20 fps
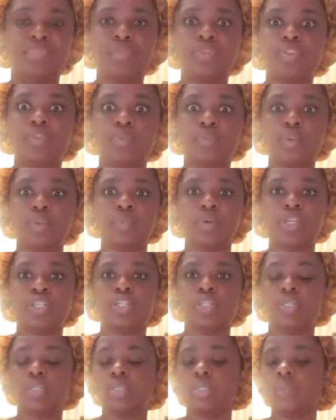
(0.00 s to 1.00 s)
some new
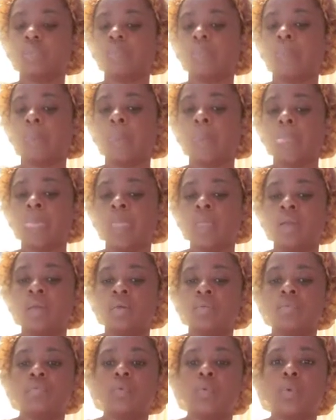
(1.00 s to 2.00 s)
pictures
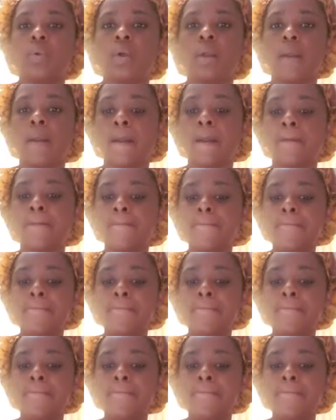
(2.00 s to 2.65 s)
for